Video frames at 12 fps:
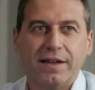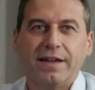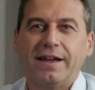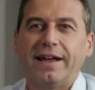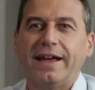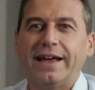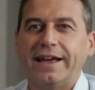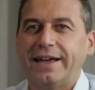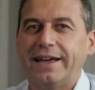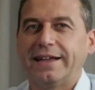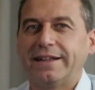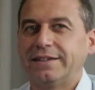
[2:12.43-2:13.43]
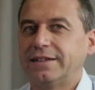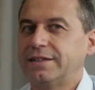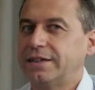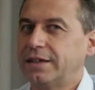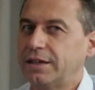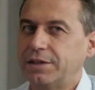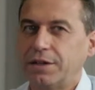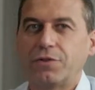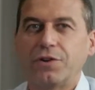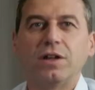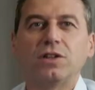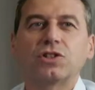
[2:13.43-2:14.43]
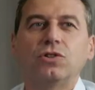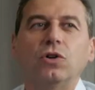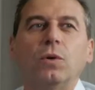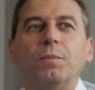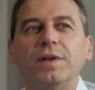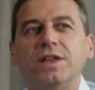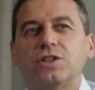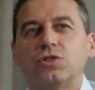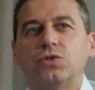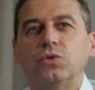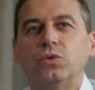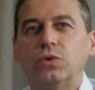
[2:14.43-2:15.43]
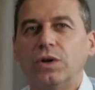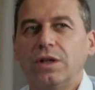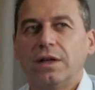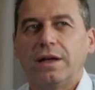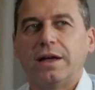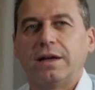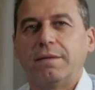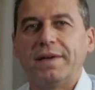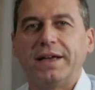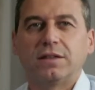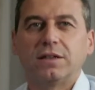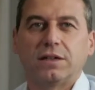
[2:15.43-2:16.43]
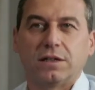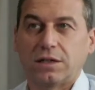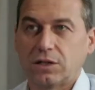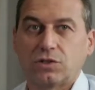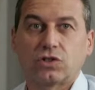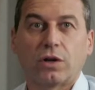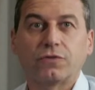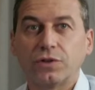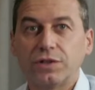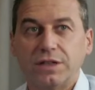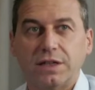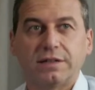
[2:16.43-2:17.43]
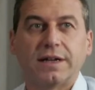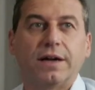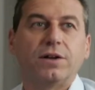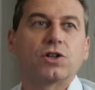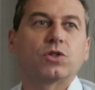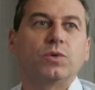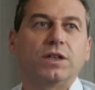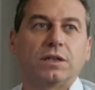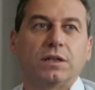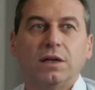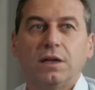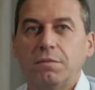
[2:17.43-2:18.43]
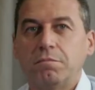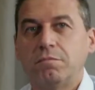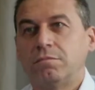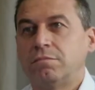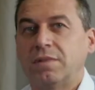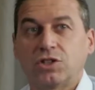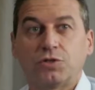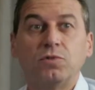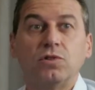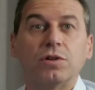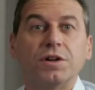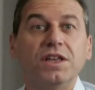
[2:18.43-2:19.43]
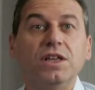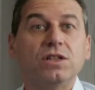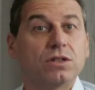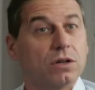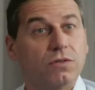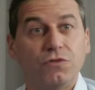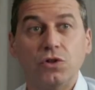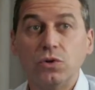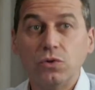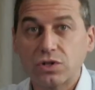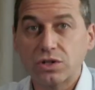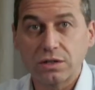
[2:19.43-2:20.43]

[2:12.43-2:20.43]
And the real scope is to make the software, the entire suite, much more ease of use,